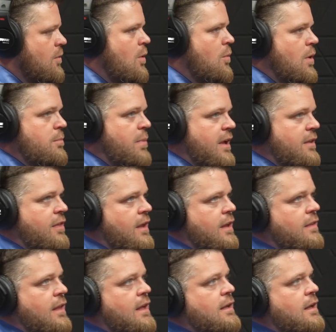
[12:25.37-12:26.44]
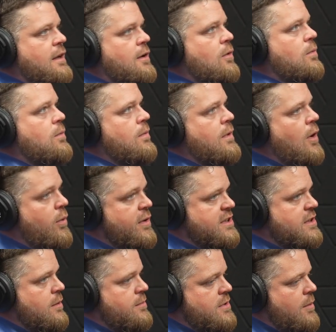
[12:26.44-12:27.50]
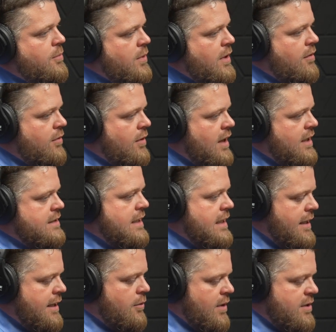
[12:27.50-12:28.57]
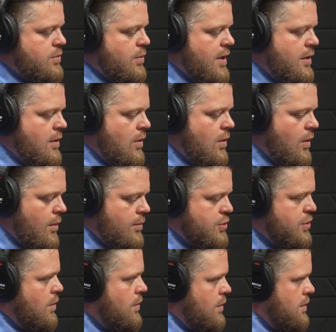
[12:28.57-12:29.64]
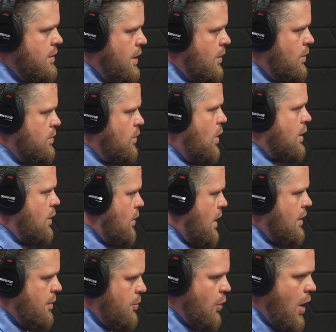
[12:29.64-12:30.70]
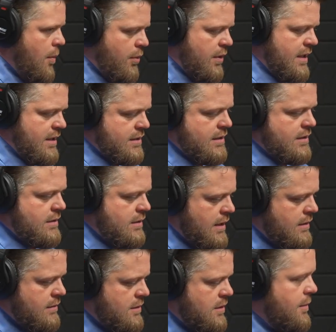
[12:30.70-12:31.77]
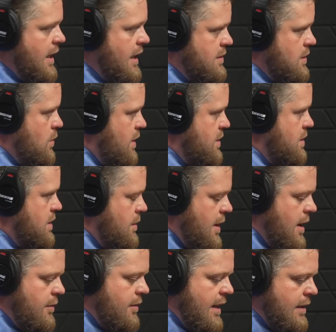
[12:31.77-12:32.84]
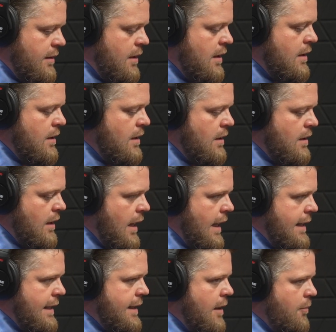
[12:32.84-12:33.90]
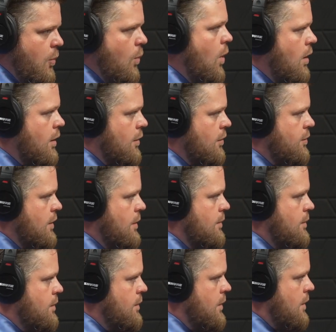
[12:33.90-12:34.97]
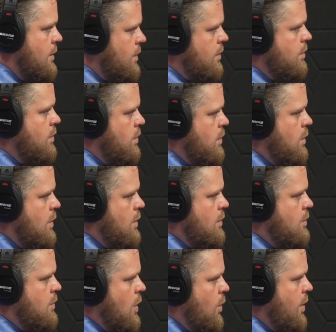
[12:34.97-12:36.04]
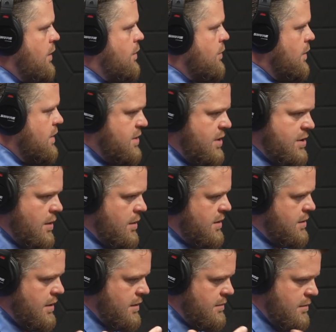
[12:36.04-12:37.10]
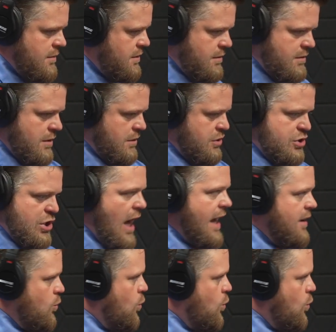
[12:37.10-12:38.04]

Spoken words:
Well, one big thing that I know it always comes up whenever I see an egress window or I'm showing, you know, walking around the properties and somebody has a question about it, right? How do you keep water from, you know, going through? It's a giant